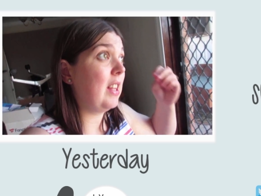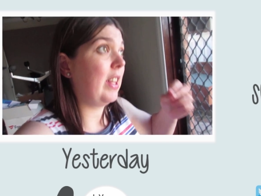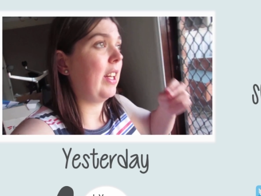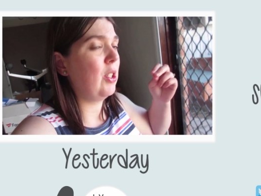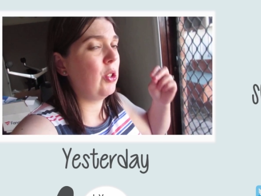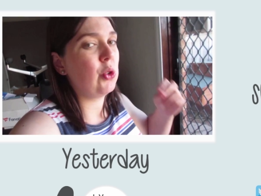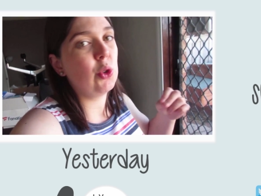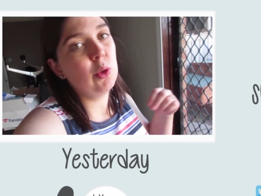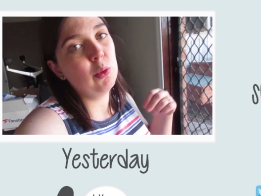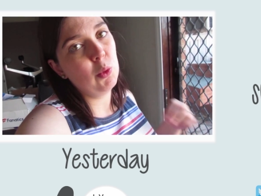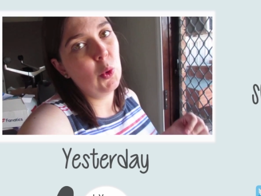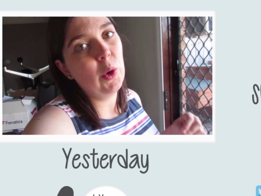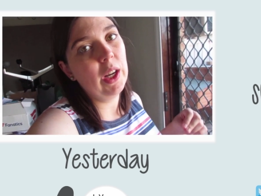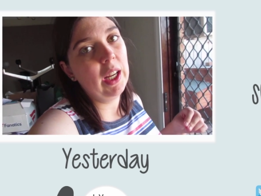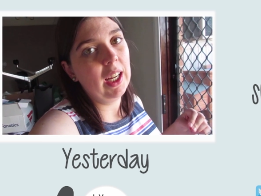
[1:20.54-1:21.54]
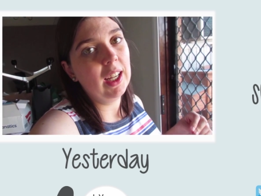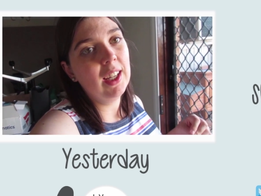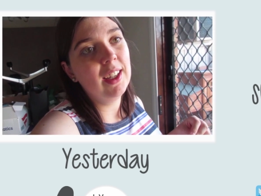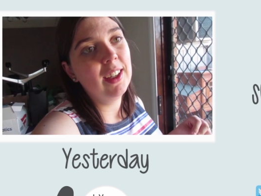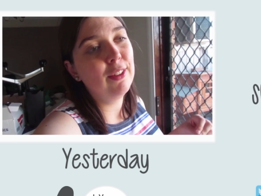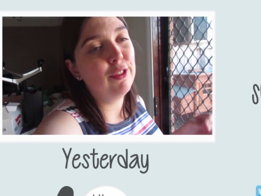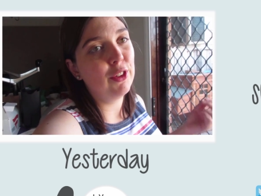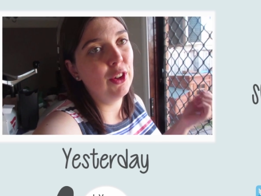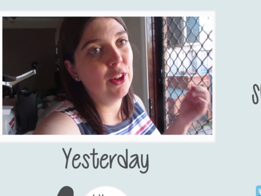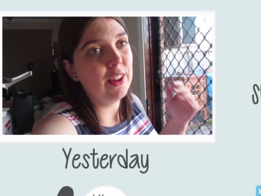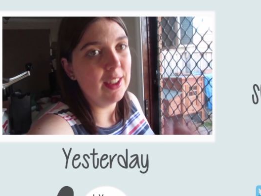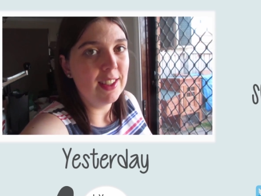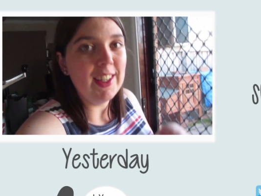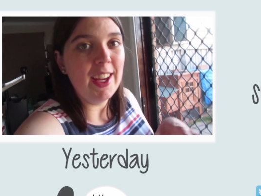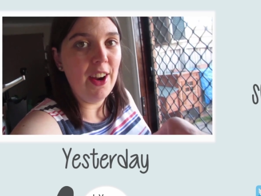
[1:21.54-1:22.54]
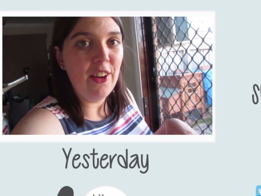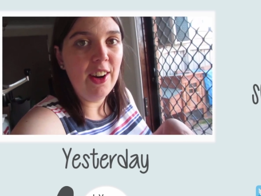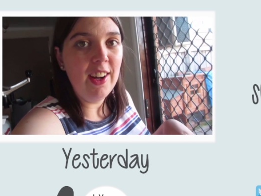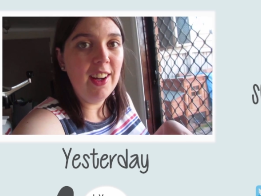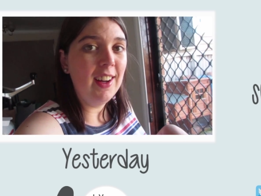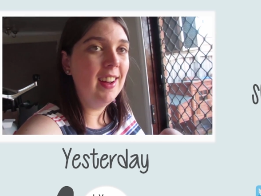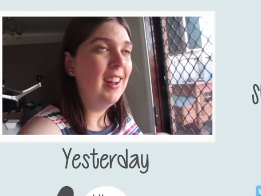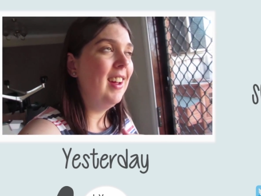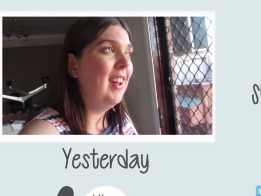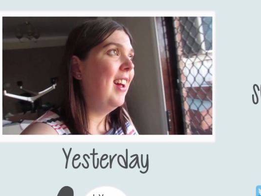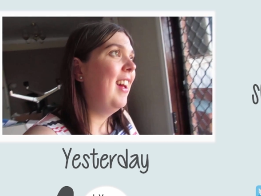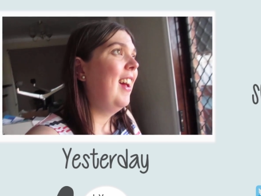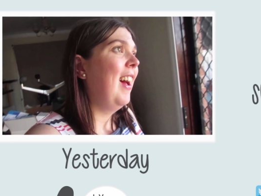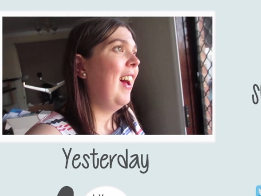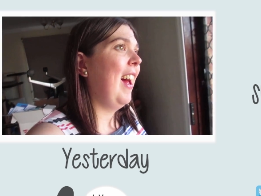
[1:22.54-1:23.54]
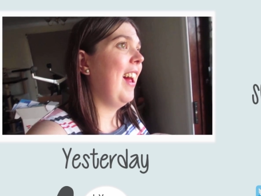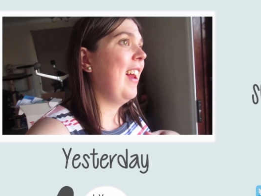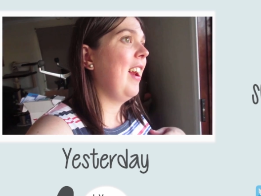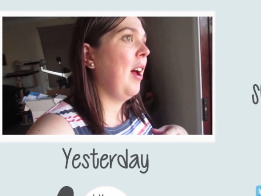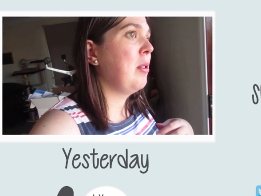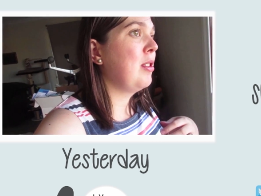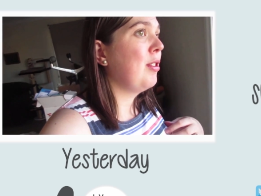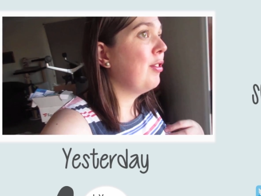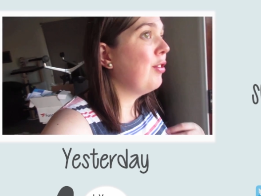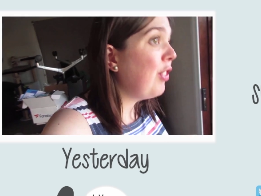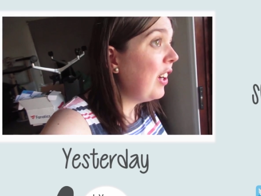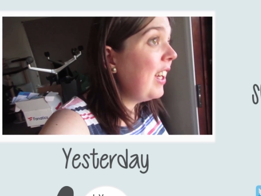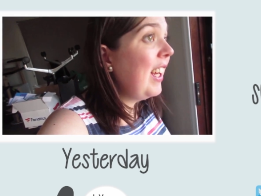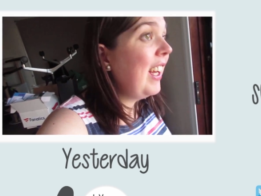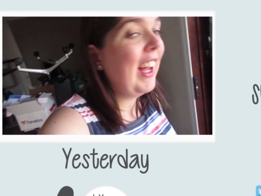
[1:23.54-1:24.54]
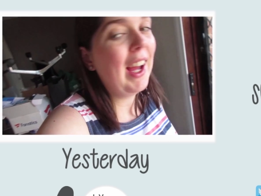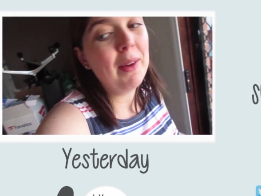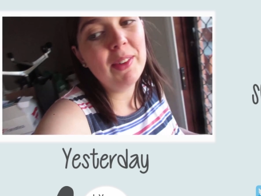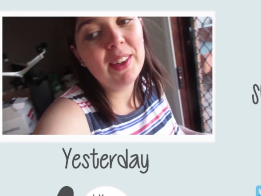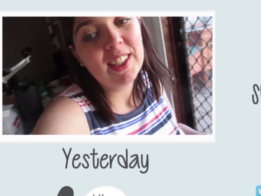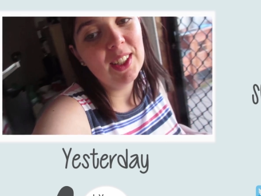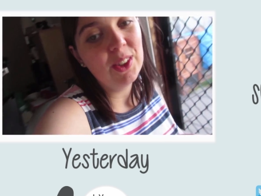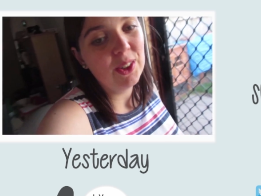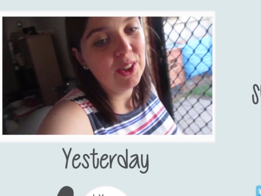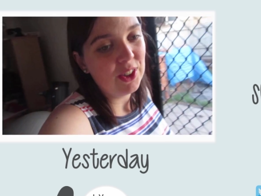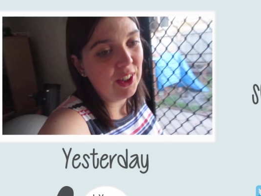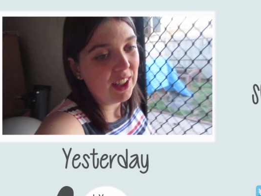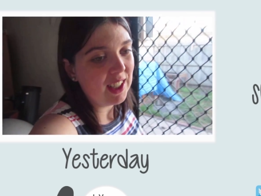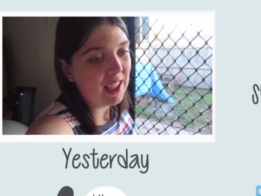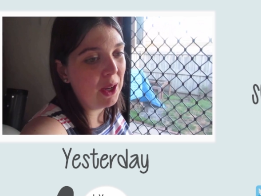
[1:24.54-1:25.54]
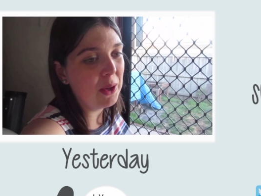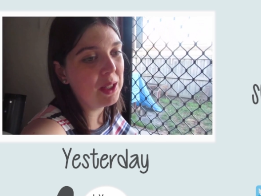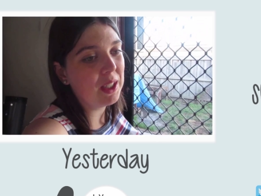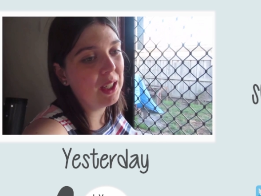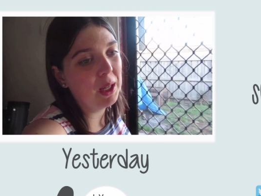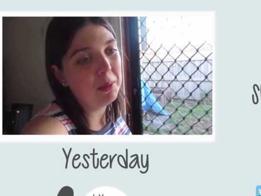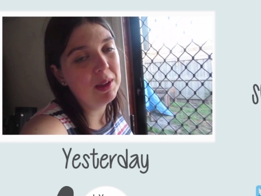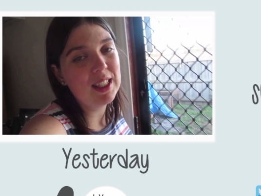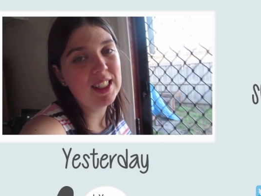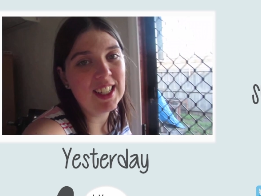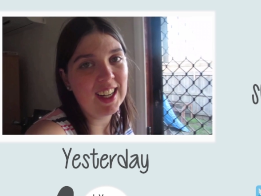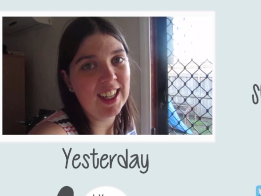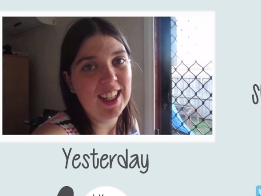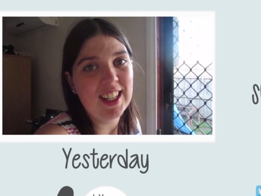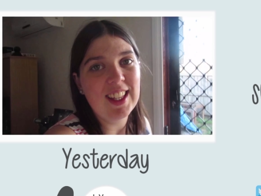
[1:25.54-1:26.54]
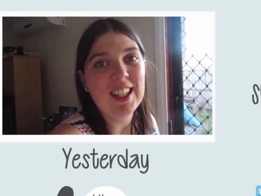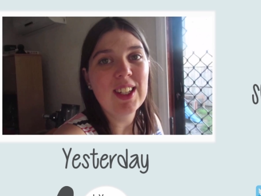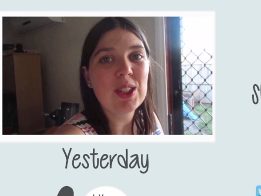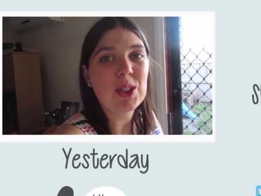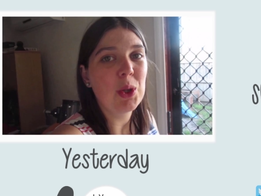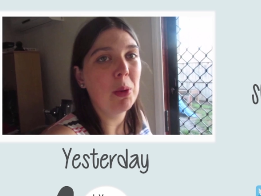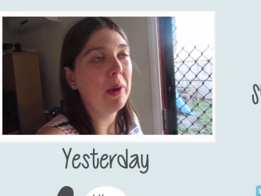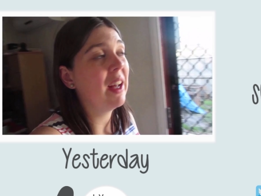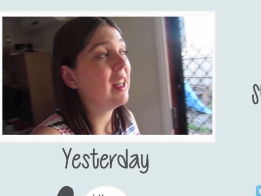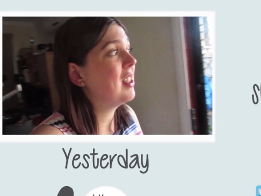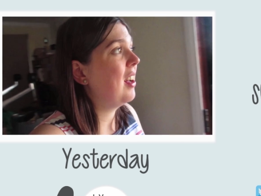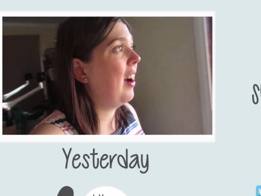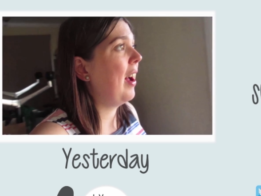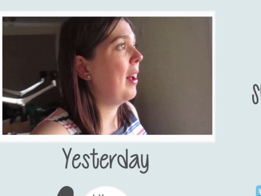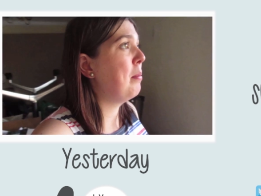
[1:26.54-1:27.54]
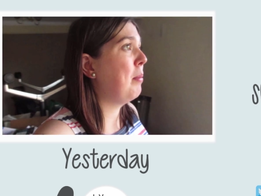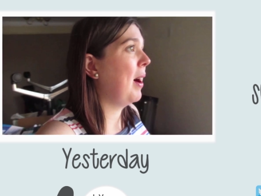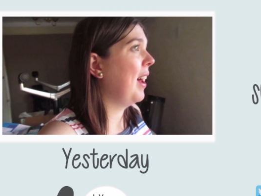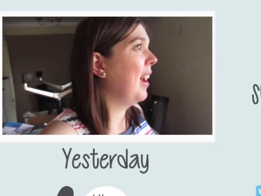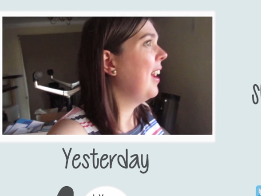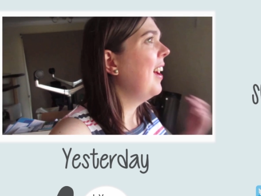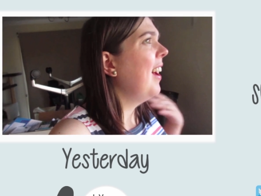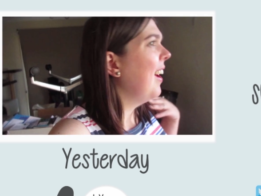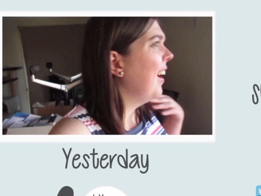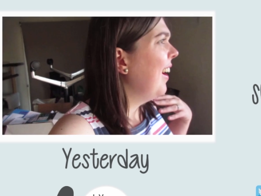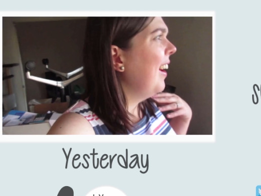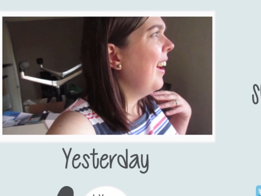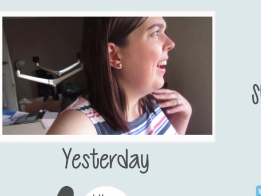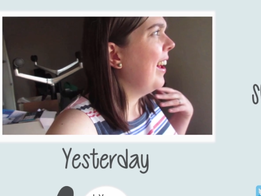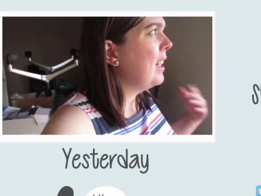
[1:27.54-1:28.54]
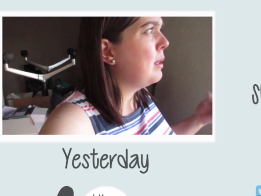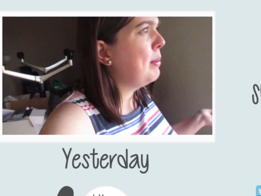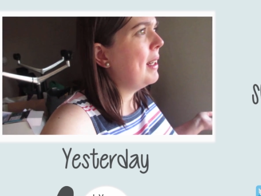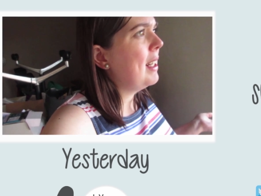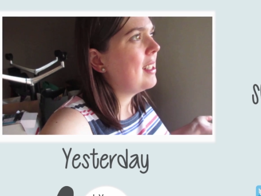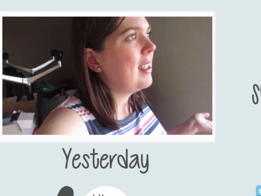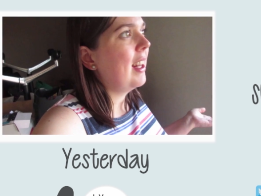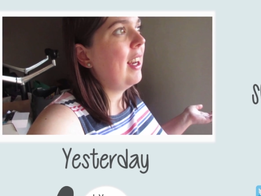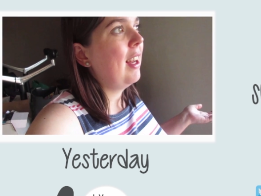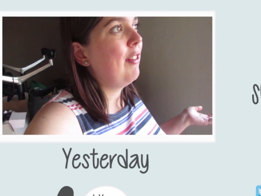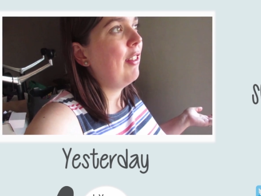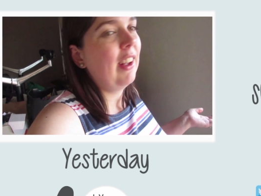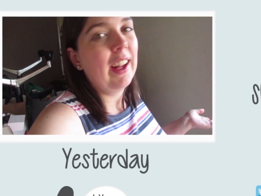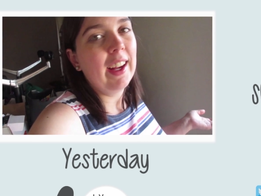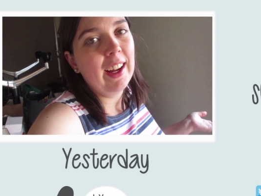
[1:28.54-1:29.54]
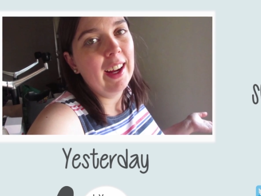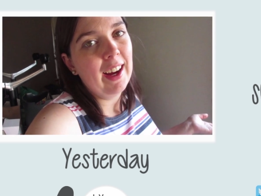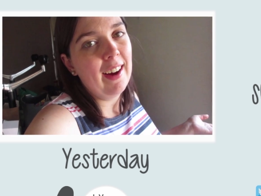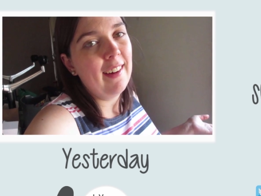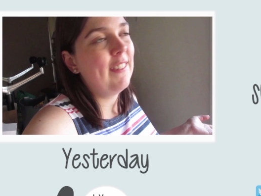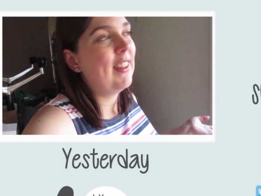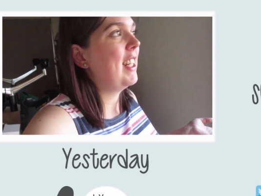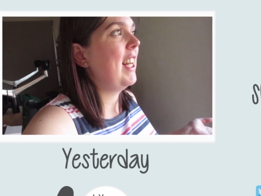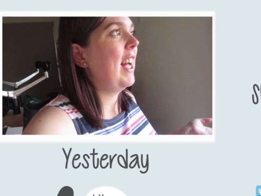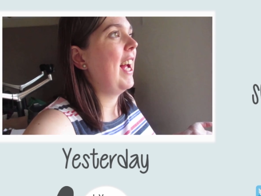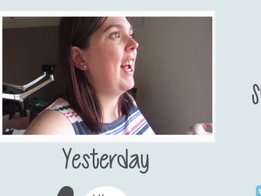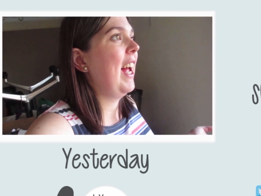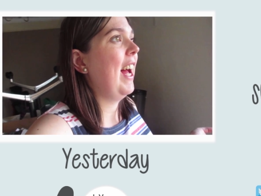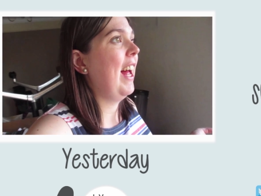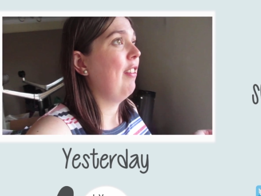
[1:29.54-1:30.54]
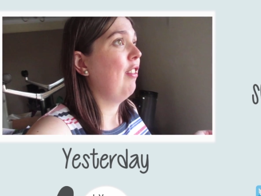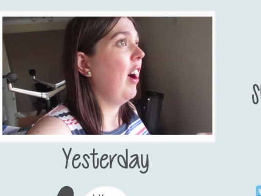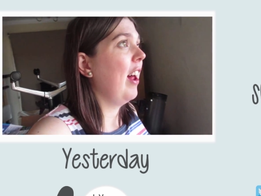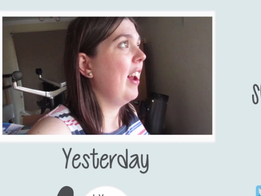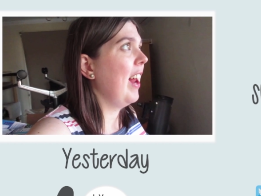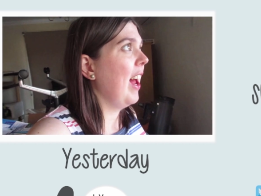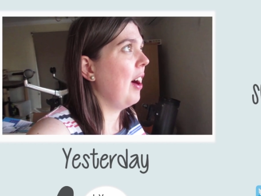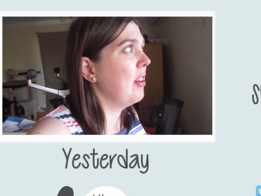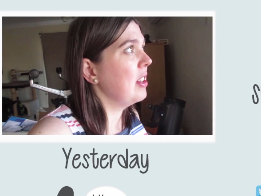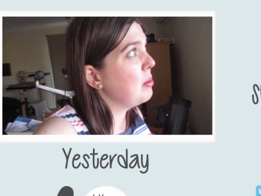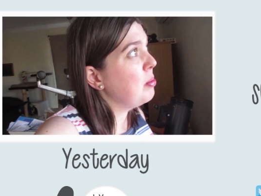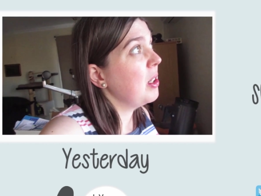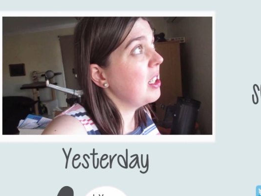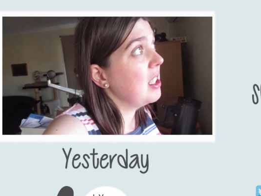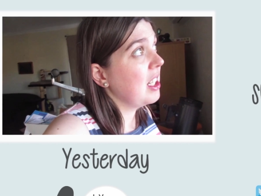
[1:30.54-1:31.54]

thunderstorm warning for this area, and I was freaking out because I thought Trixie was going to be stuck in a thunderstorm outside, but it's been sunny for like half the day, and right now it's pretty